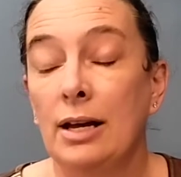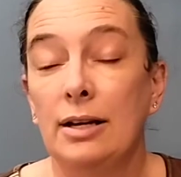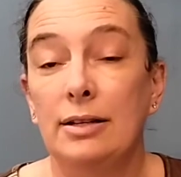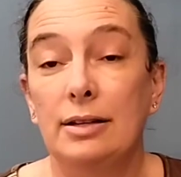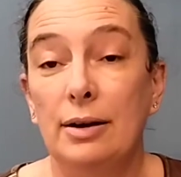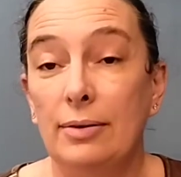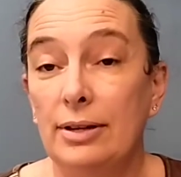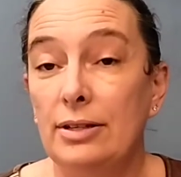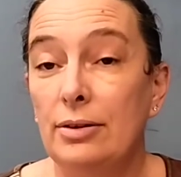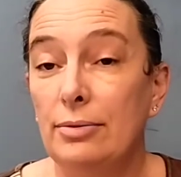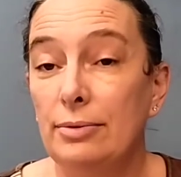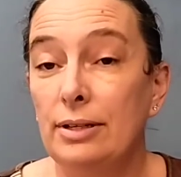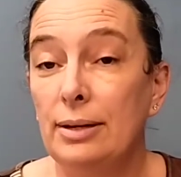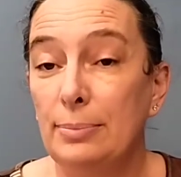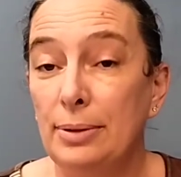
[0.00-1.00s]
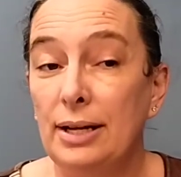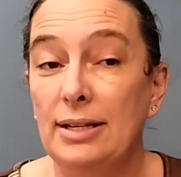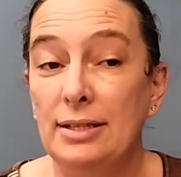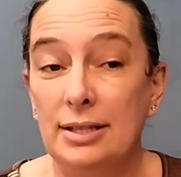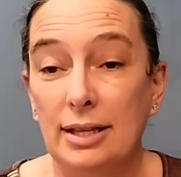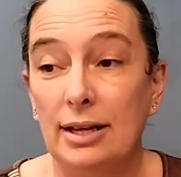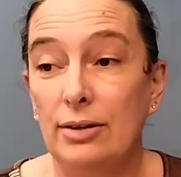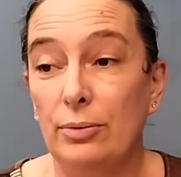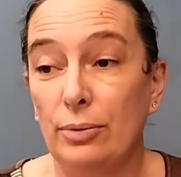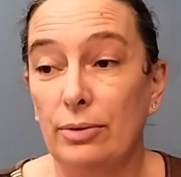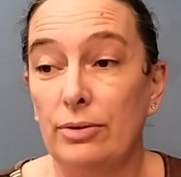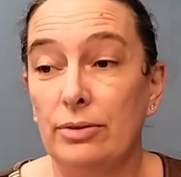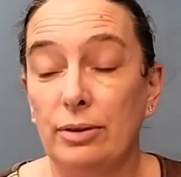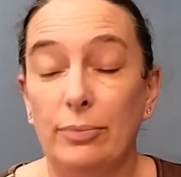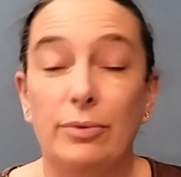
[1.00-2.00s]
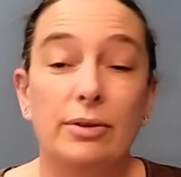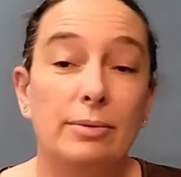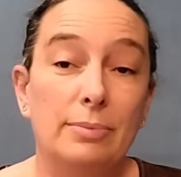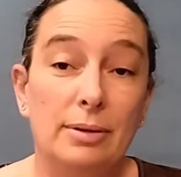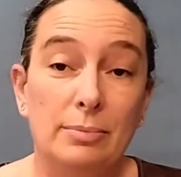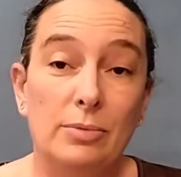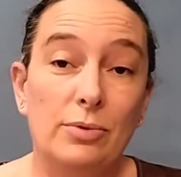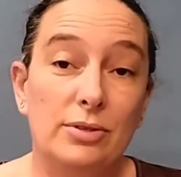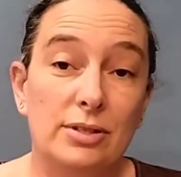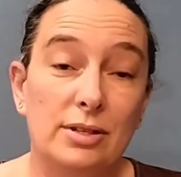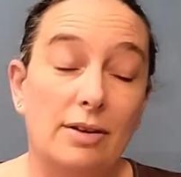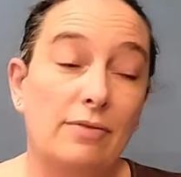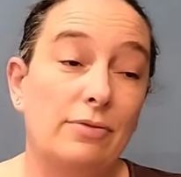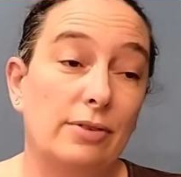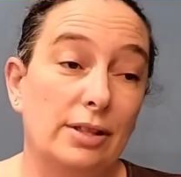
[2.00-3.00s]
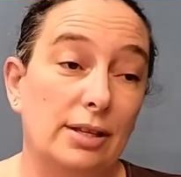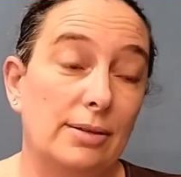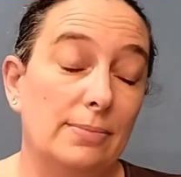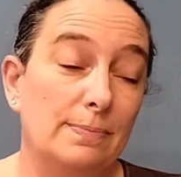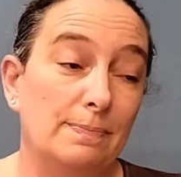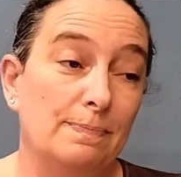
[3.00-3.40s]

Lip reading: I know when I placed that order there would have been more stuff with it.